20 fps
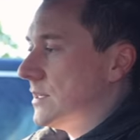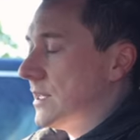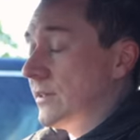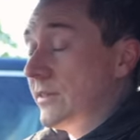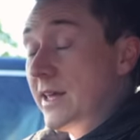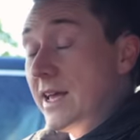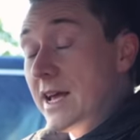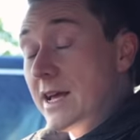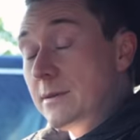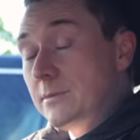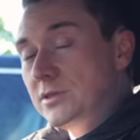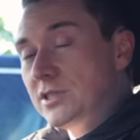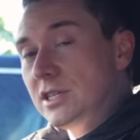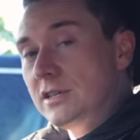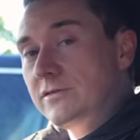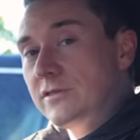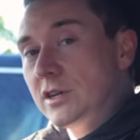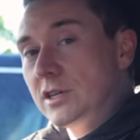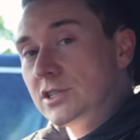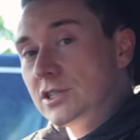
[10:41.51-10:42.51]
Now the
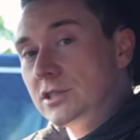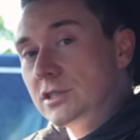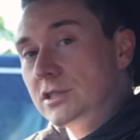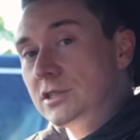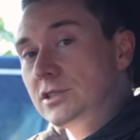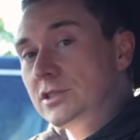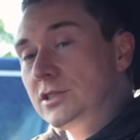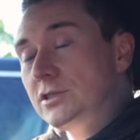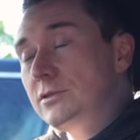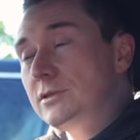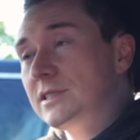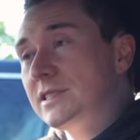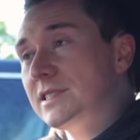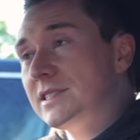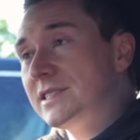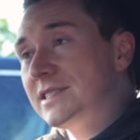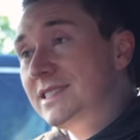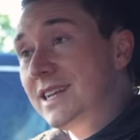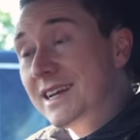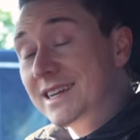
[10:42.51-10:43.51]
AMG version can do
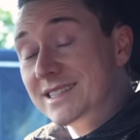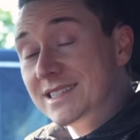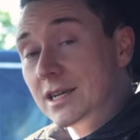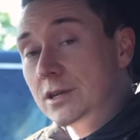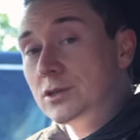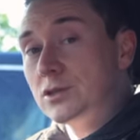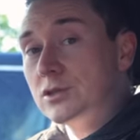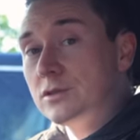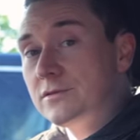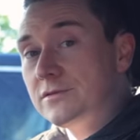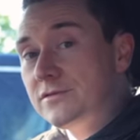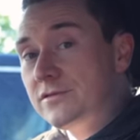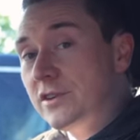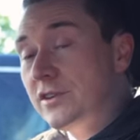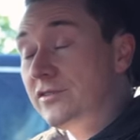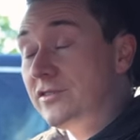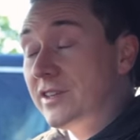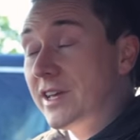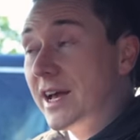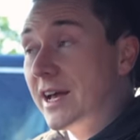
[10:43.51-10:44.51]

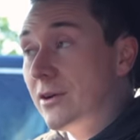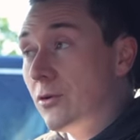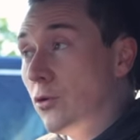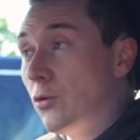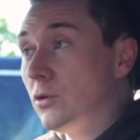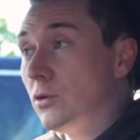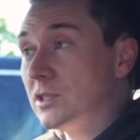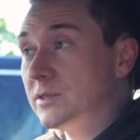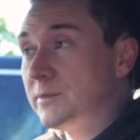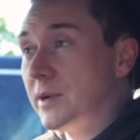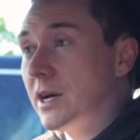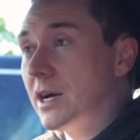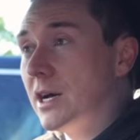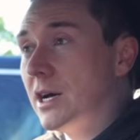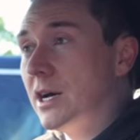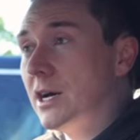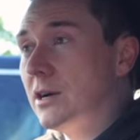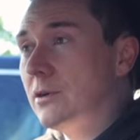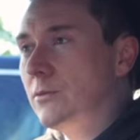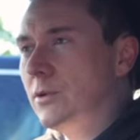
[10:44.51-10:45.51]
658
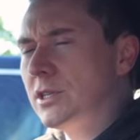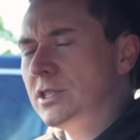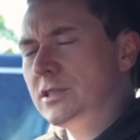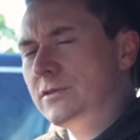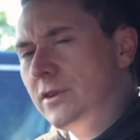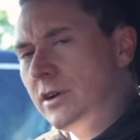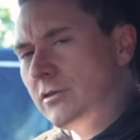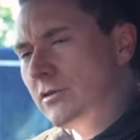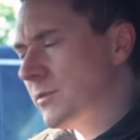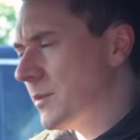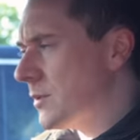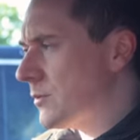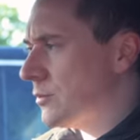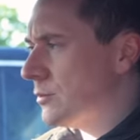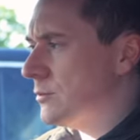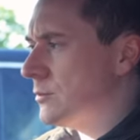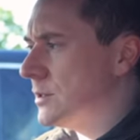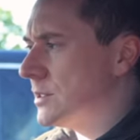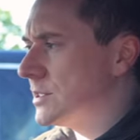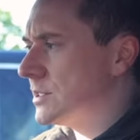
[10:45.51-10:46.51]
horsepower, which if I
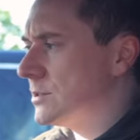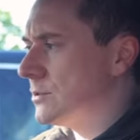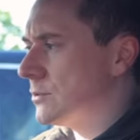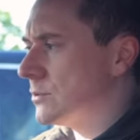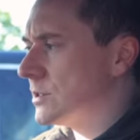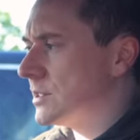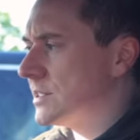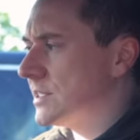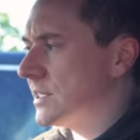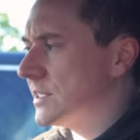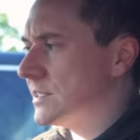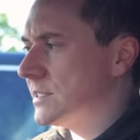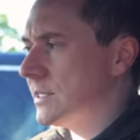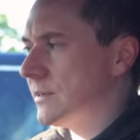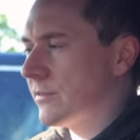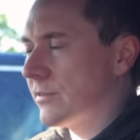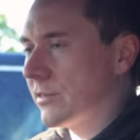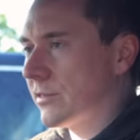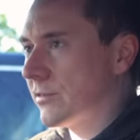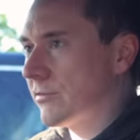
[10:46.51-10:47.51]
remember was 0 to 60
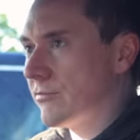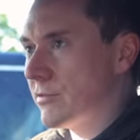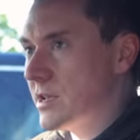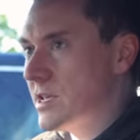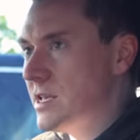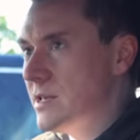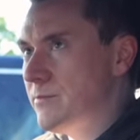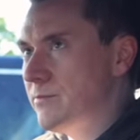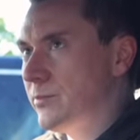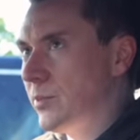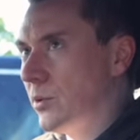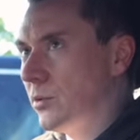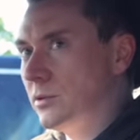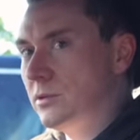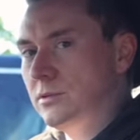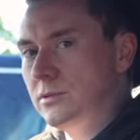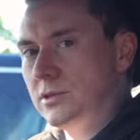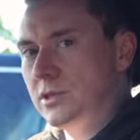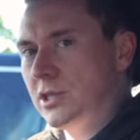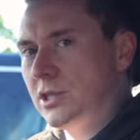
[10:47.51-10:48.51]
of
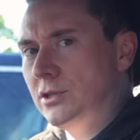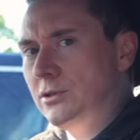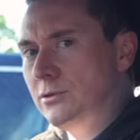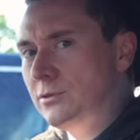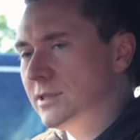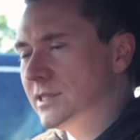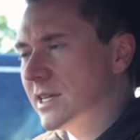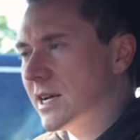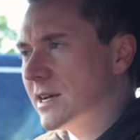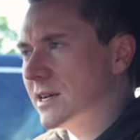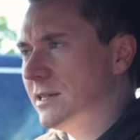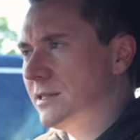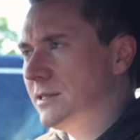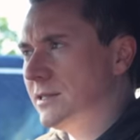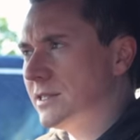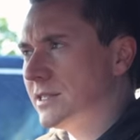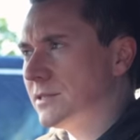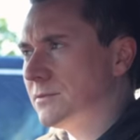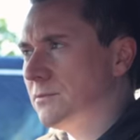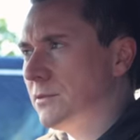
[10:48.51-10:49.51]
3.2
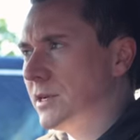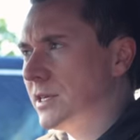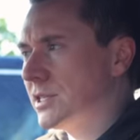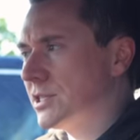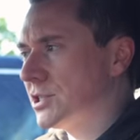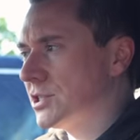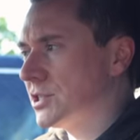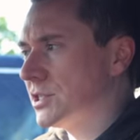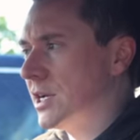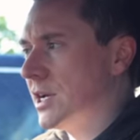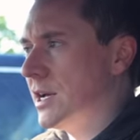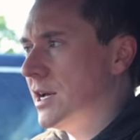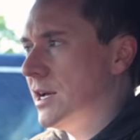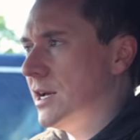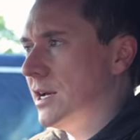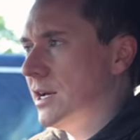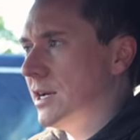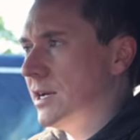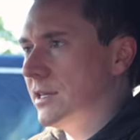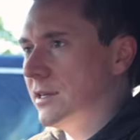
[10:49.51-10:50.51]
seconds, which
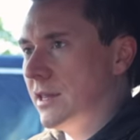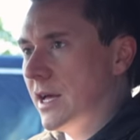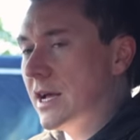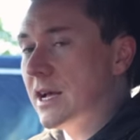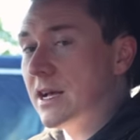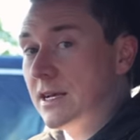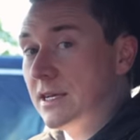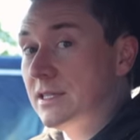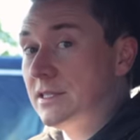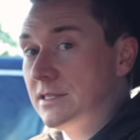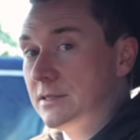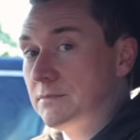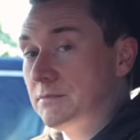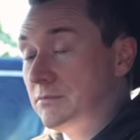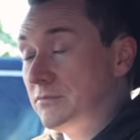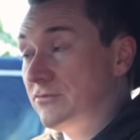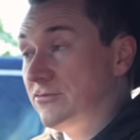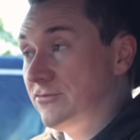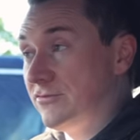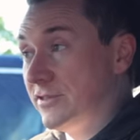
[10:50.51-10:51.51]
that is
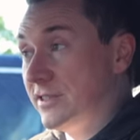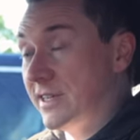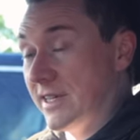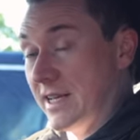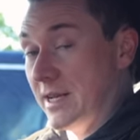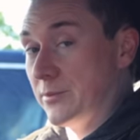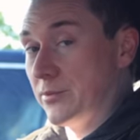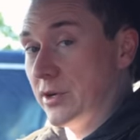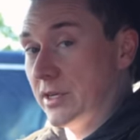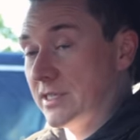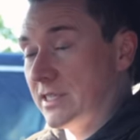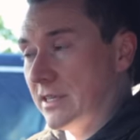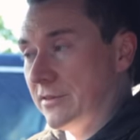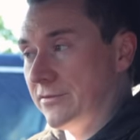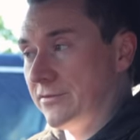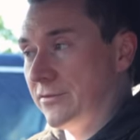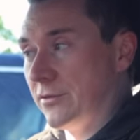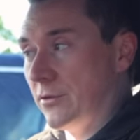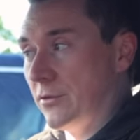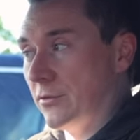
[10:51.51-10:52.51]
really impressive
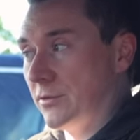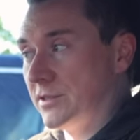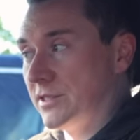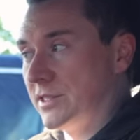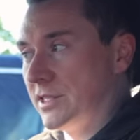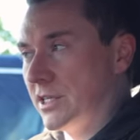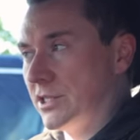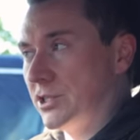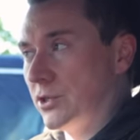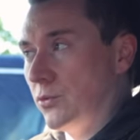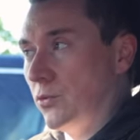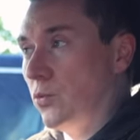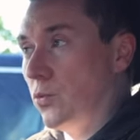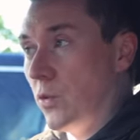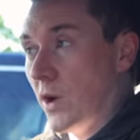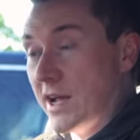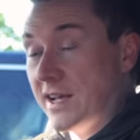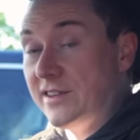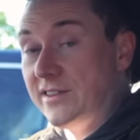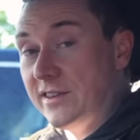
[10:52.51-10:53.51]
for such a
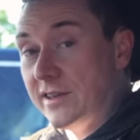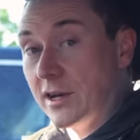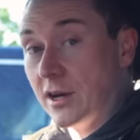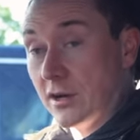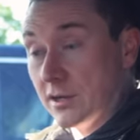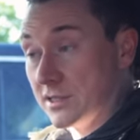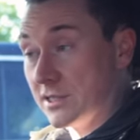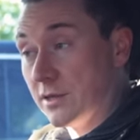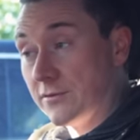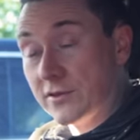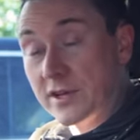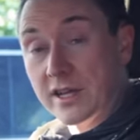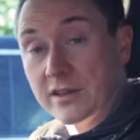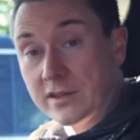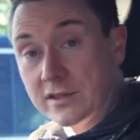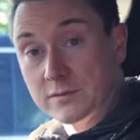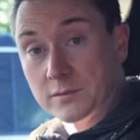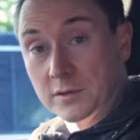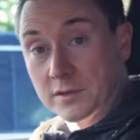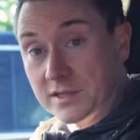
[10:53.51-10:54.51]
weighty car. So don't forget
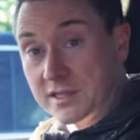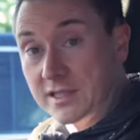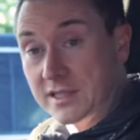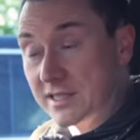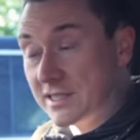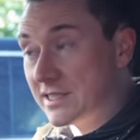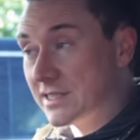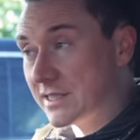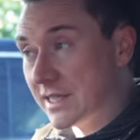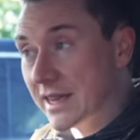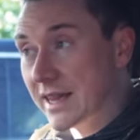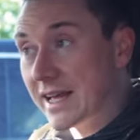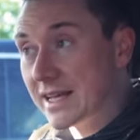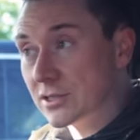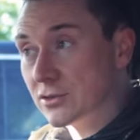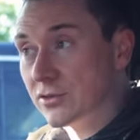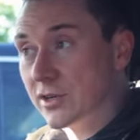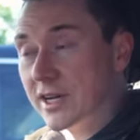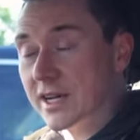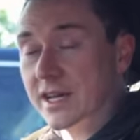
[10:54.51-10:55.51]
this, we'll see this is
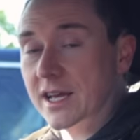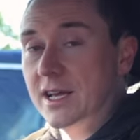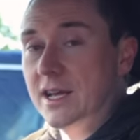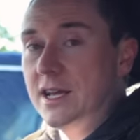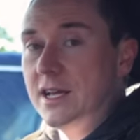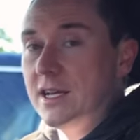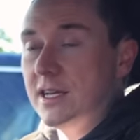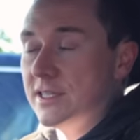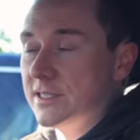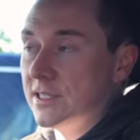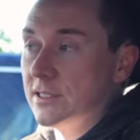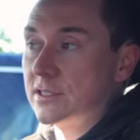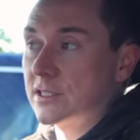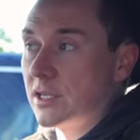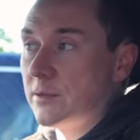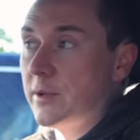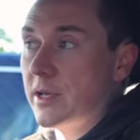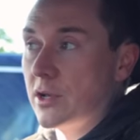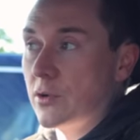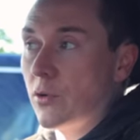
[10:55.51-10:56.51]
electric, so it's
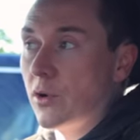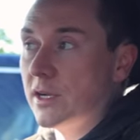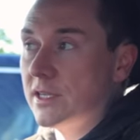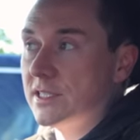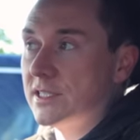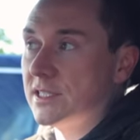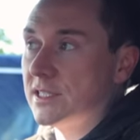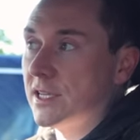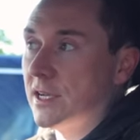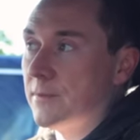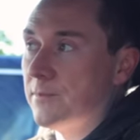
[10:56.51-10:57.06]
going to be quite